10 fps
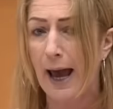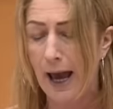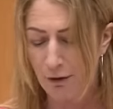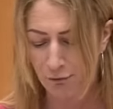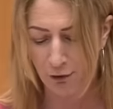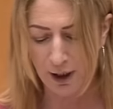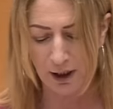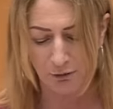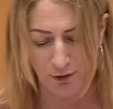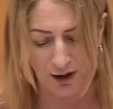Every
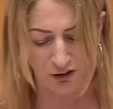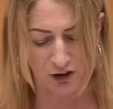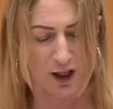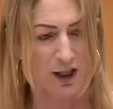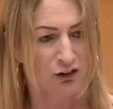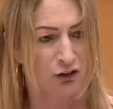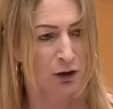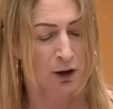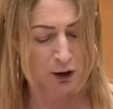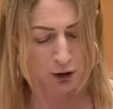
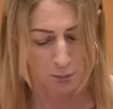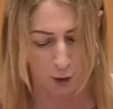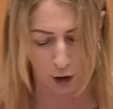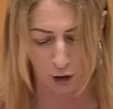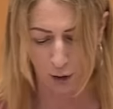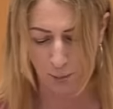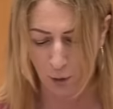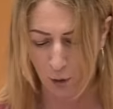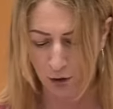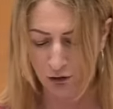investigation, the Mueller
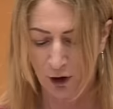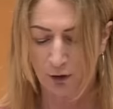report,